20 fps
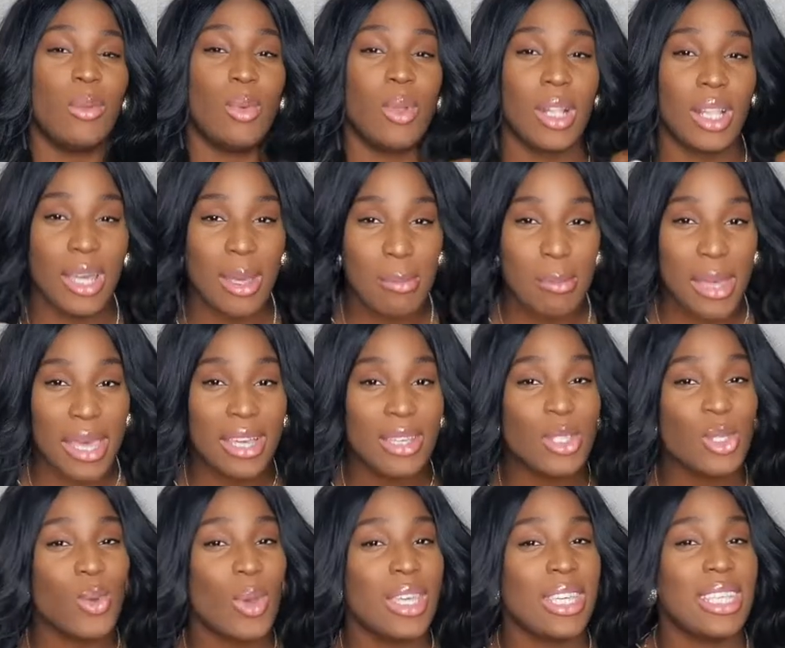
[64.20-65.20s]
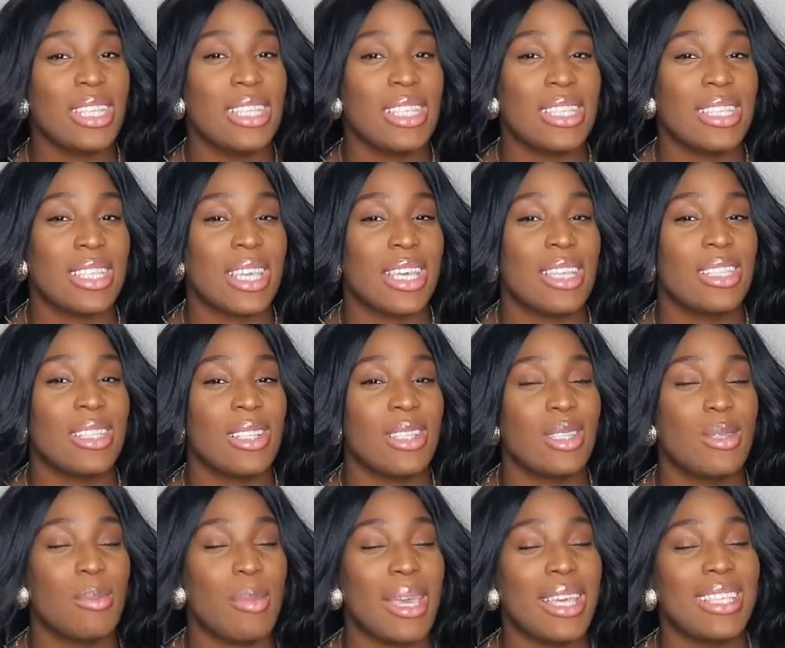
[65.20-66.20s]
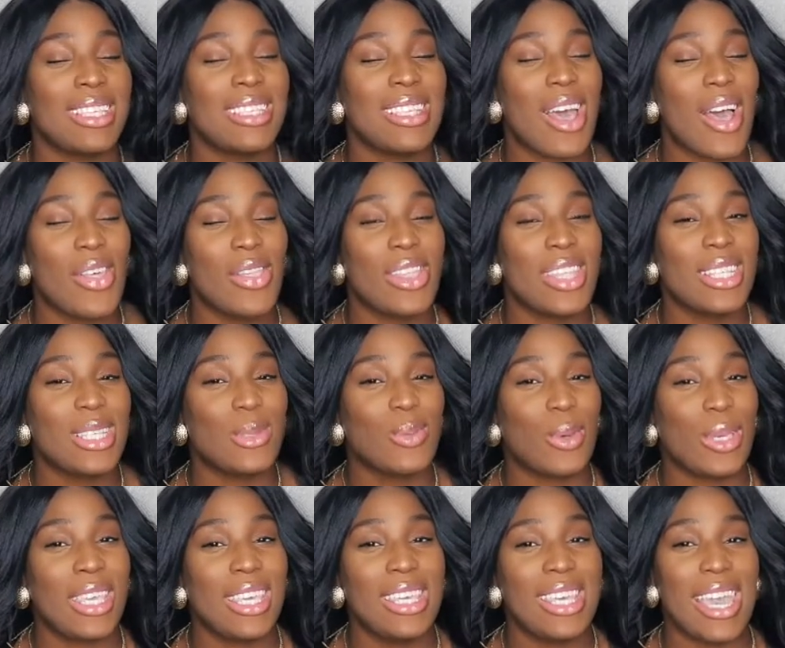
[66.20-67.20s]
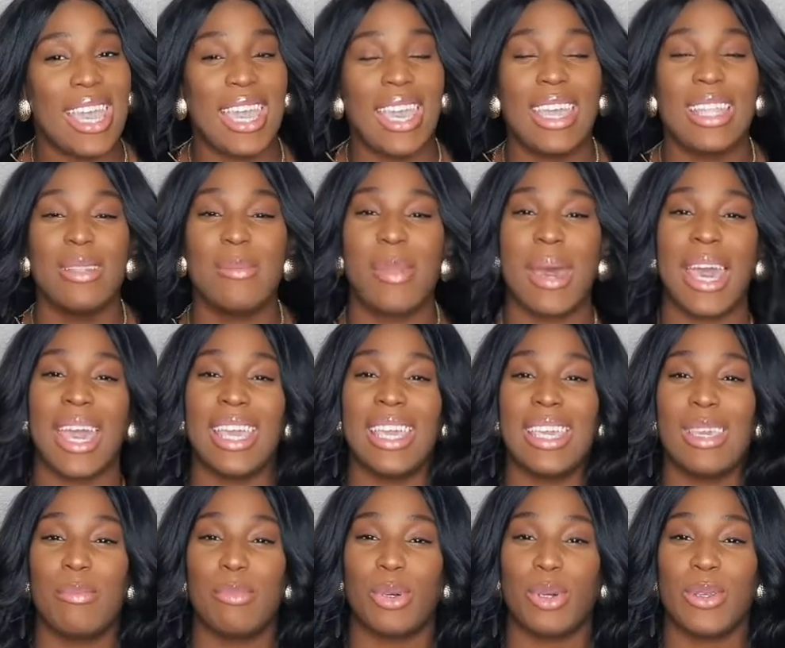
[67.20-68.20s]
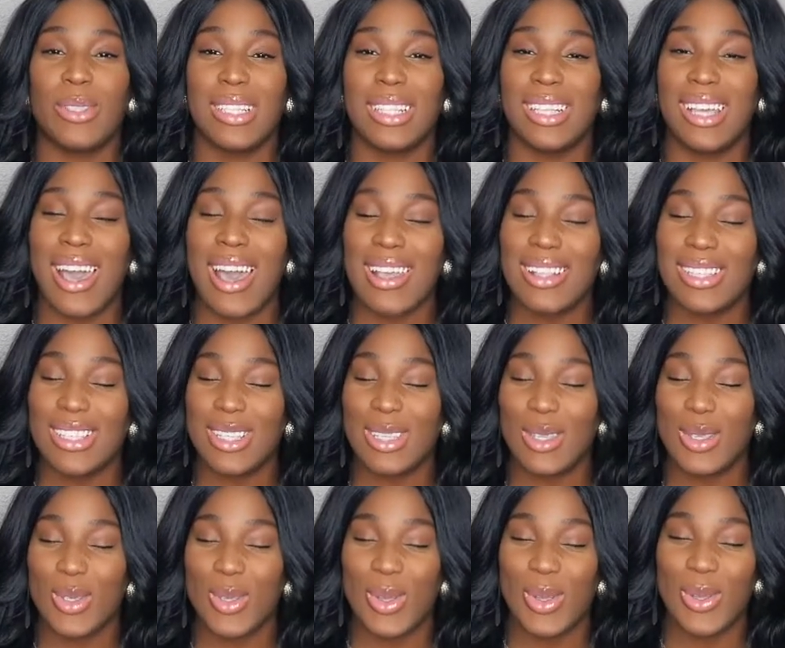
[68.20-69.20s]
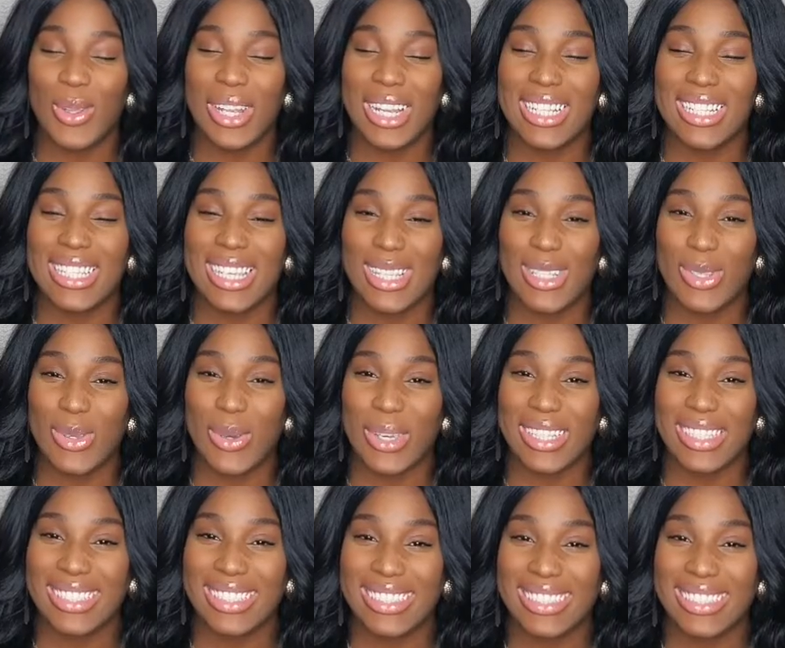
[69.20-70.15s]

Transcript: we'll come back so I can discuss the specs on this wig and my pros and cons. So let's get to it.